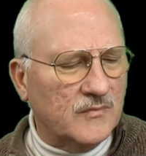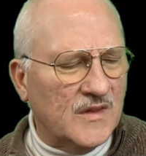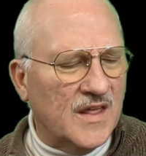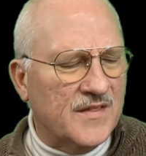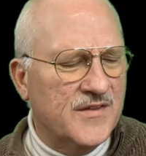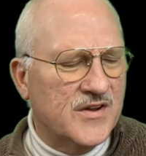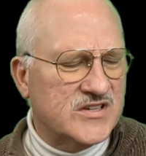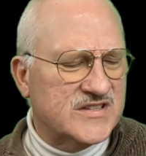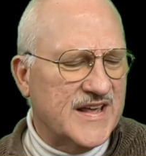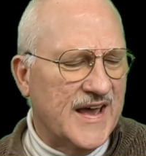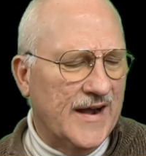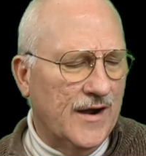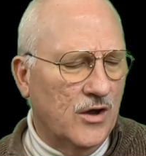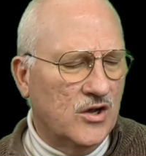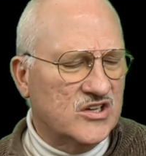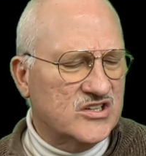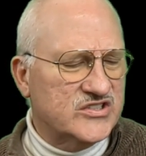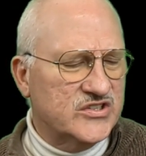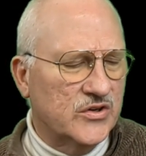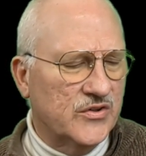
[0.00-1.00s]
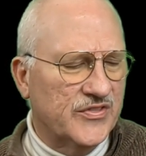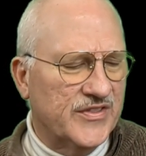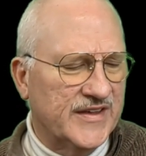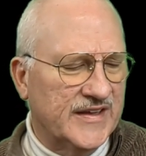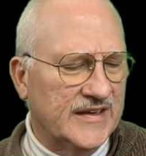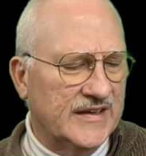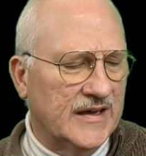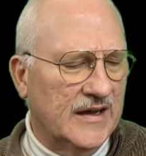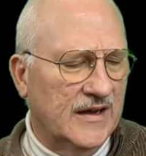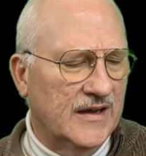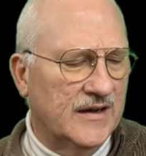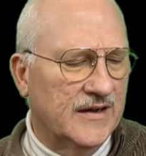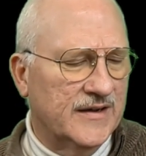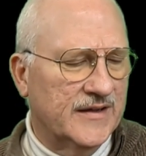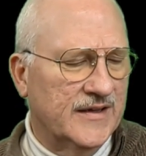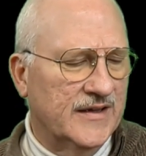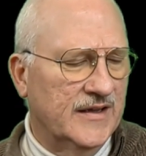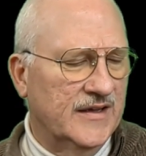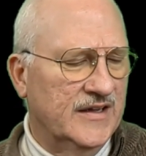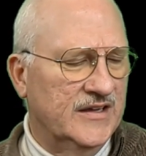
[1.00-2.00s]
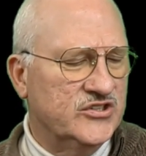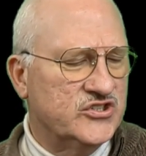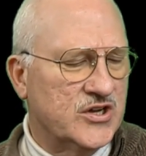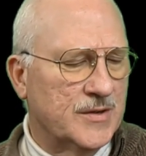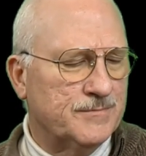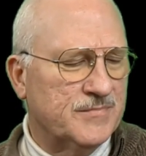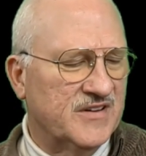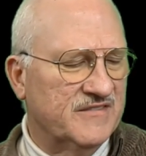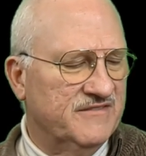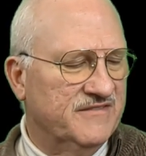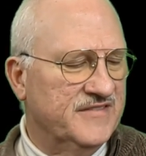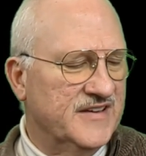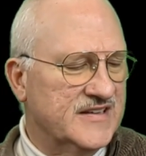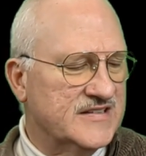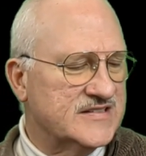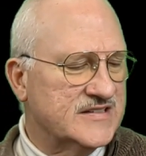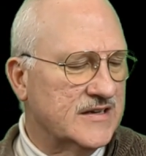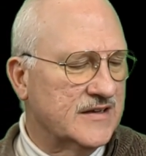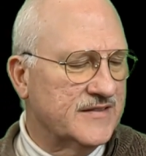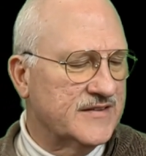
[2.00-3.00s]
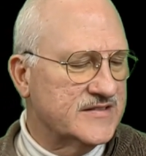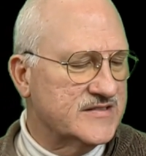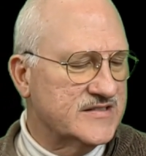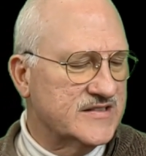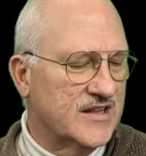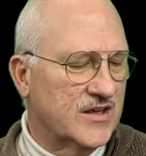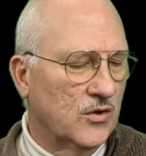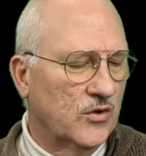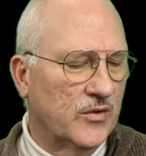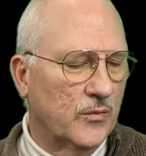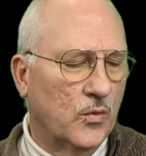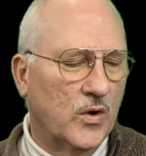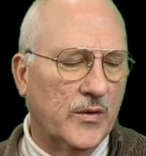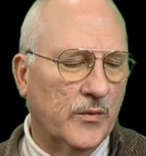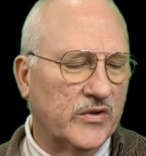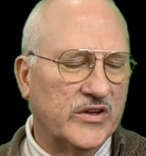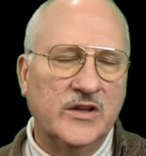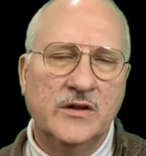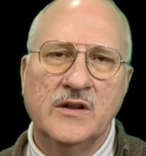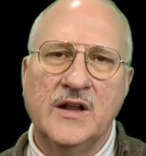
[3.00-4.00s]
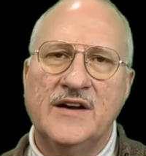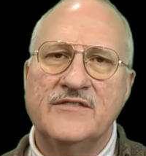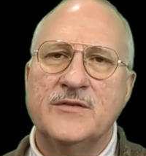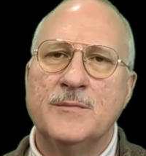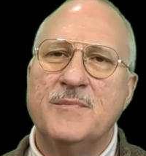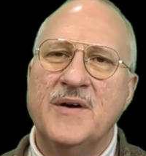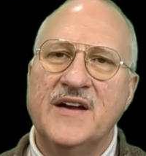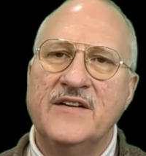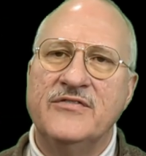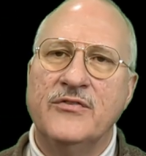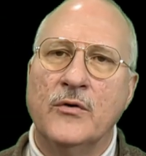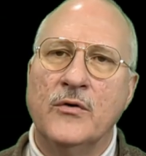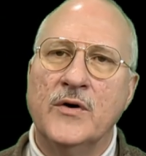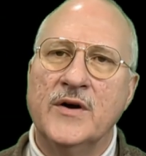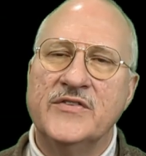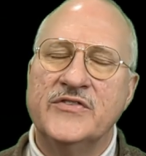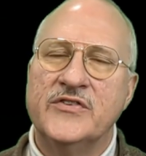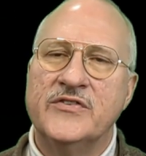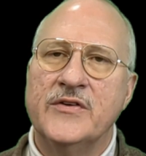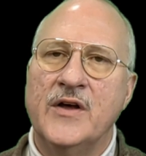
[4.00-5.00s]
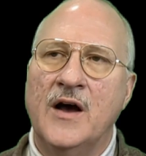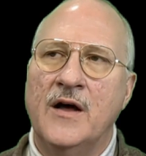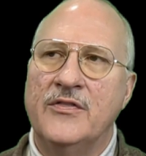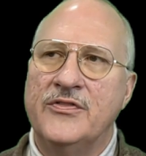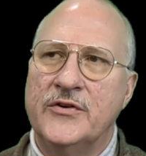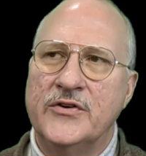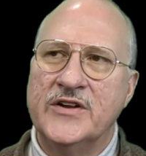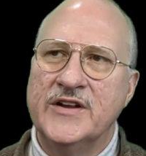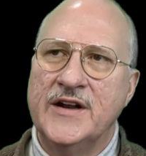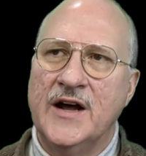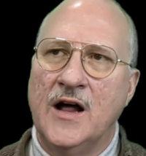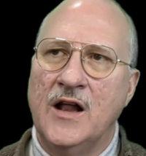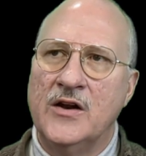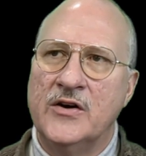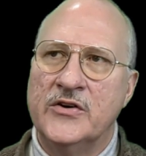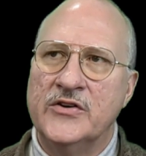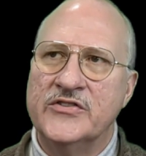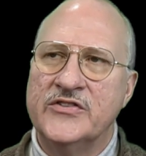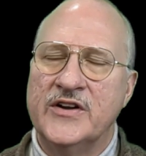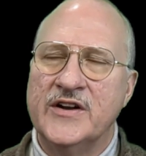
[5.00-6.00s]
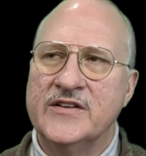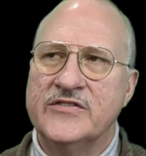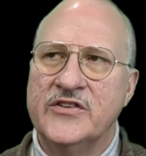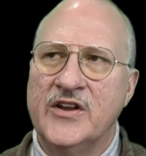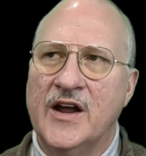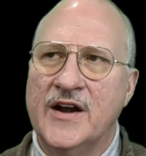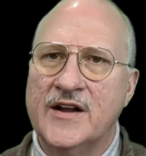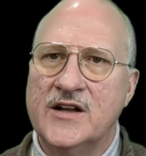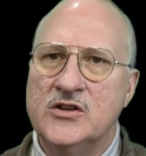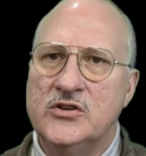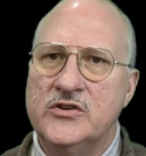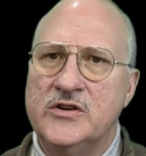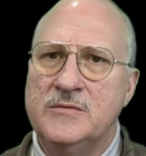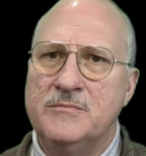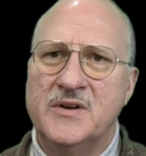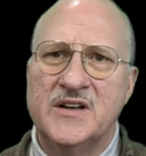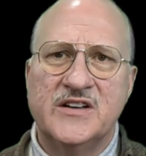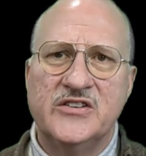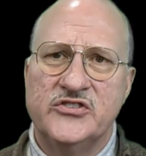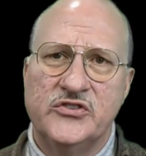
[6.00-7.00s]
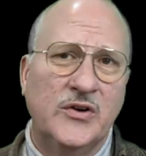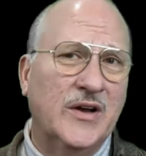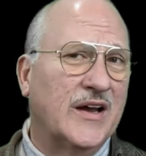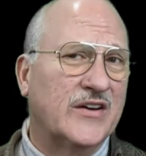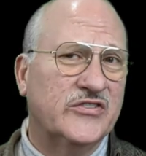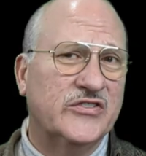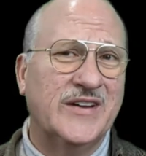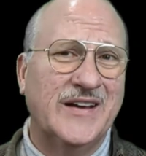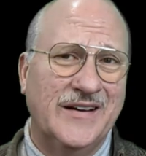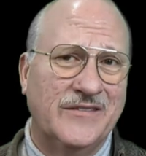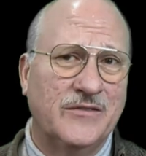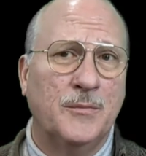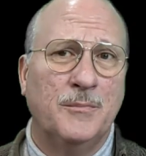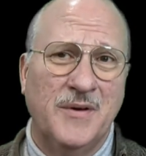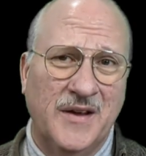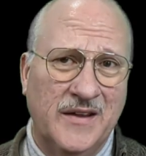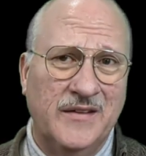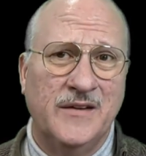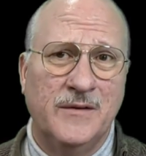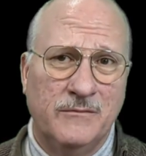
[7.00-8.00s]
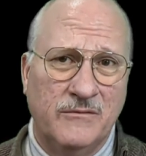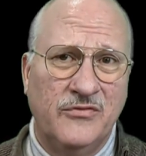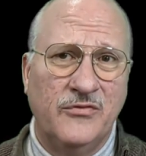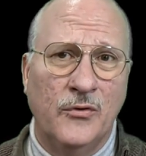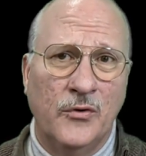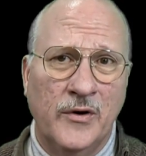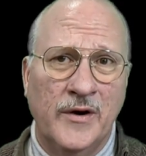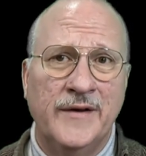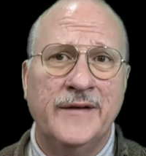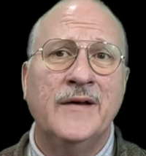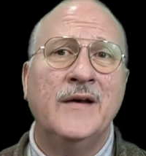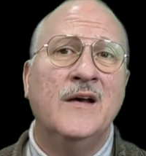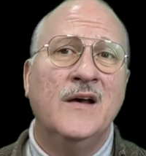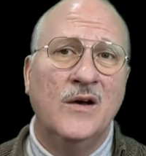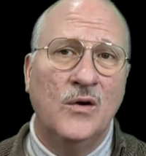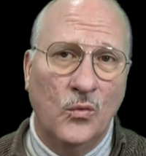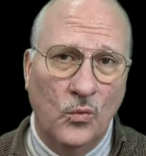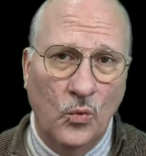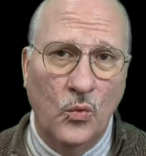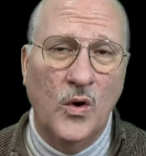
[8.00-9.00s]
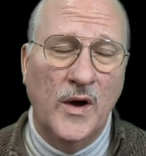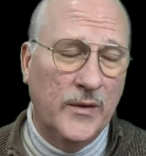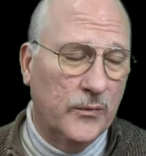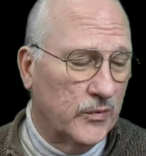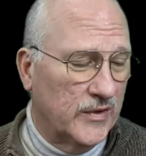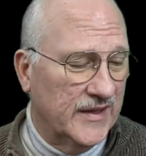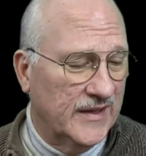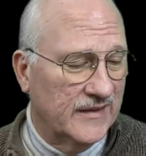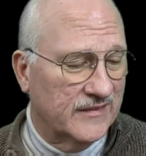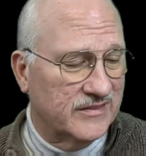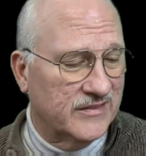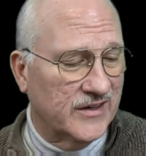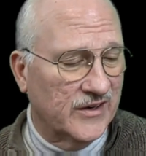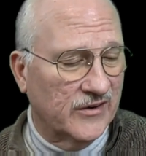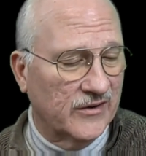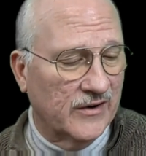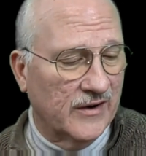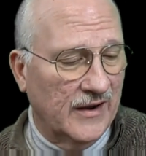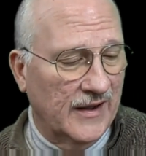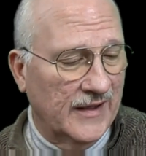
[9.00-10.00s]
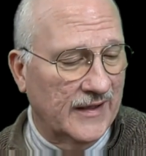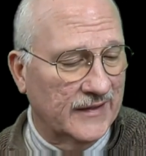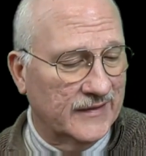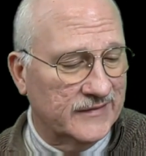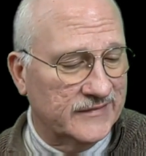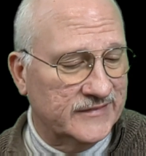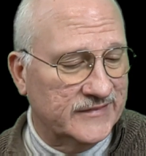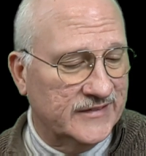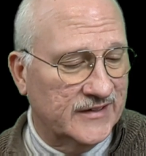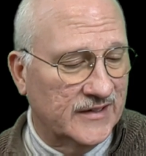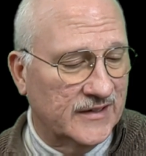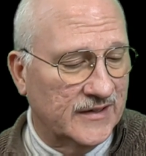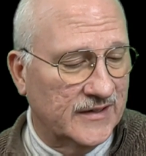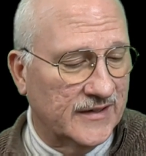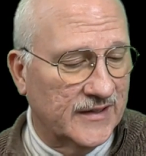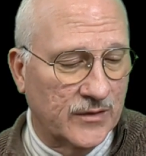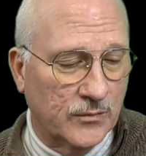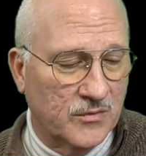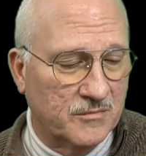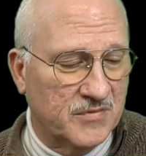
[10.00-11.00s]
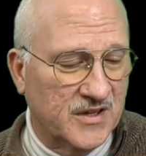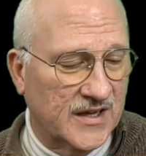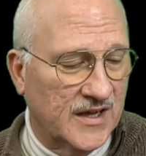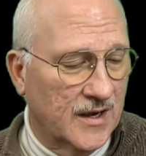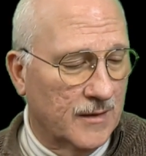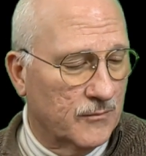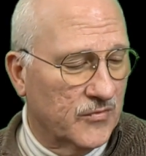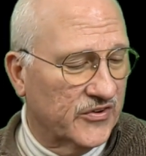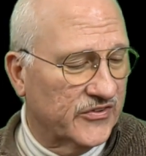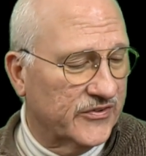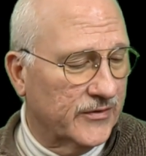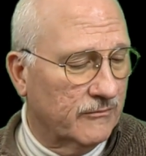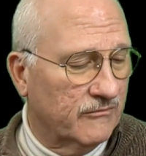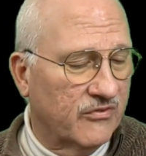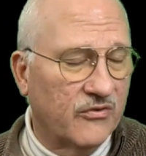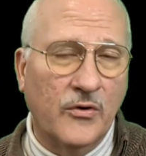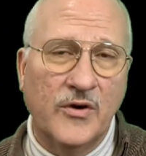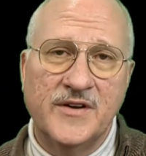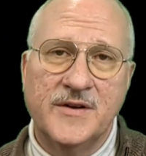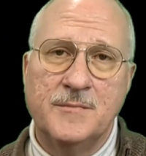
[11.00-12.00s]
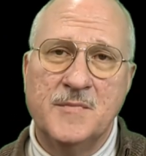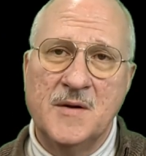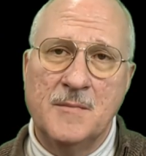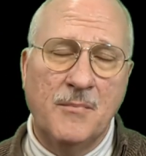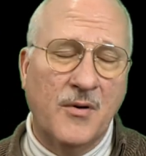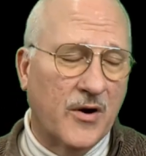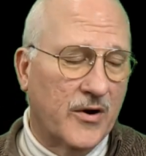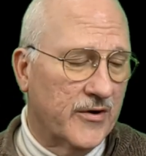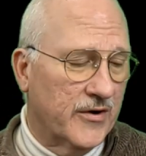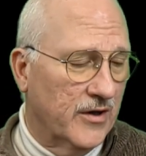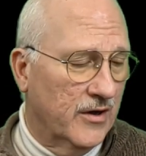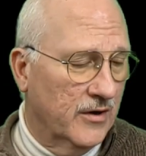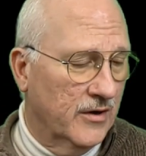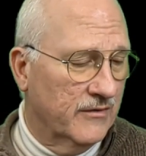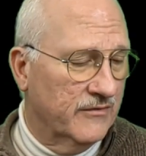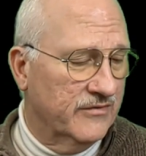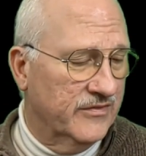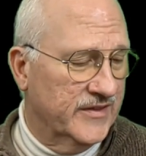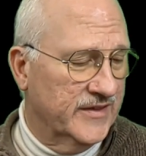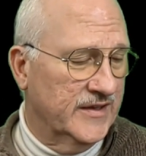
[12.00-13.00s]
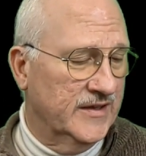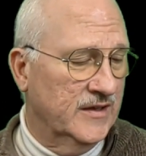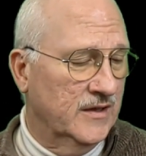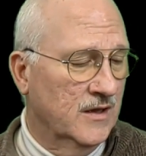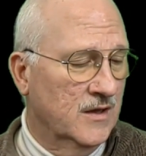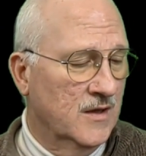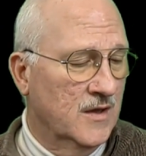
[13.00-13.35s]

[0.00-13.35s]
there's that. Also, the Egypt visa. This is the only one you'll have to pay for. It's $30, and it's not included because you actually have to pay them for it when we get there, and it would be cumbersome for it to be a part of the